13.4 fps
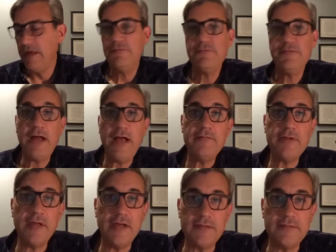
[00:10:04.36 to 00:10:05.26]
Five
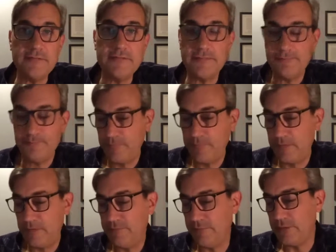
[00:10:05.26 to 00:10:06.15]
guns
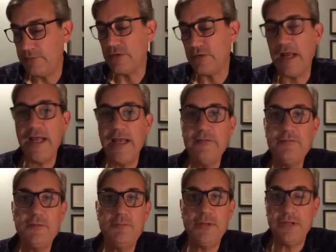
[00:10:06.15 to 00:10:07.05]
for a drive
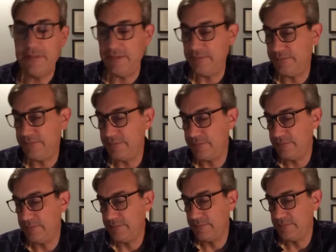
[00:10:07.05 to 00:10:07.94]
to Billings,
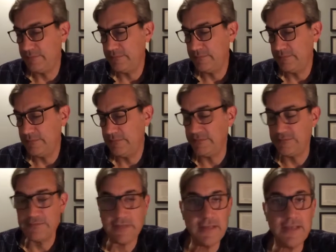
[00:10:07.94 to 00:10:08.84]

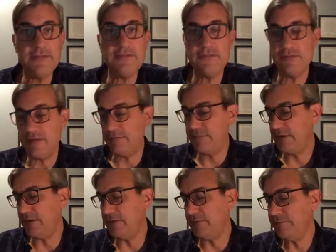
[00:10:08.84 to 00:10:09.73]
just in case you never
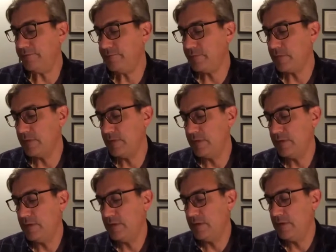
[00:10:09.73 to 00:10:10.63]
know.
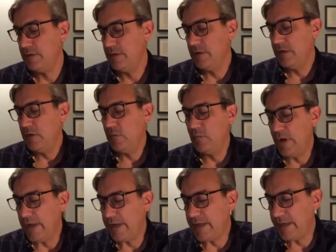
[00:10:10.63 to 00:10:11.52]

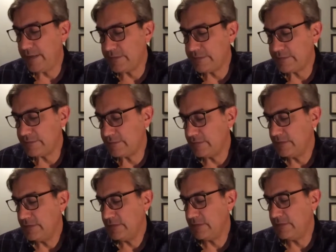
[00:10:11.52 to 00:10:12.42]
What else
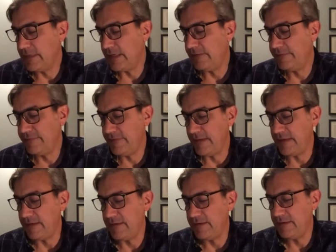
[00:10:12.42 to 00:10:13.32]
could I
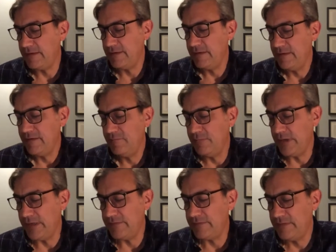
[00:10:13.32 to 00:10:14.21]
think,
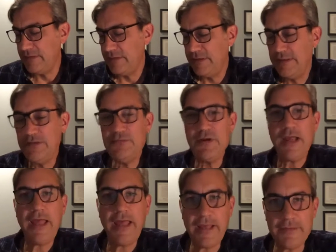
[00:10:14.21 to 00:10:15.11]
but you
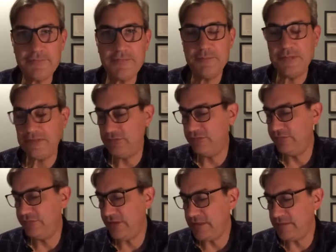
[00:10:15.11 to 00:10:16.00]
have to be
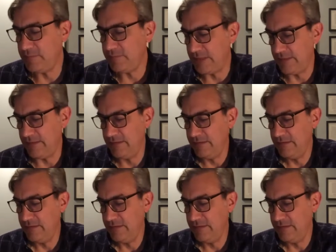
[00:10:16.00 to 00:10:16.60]
shitting me.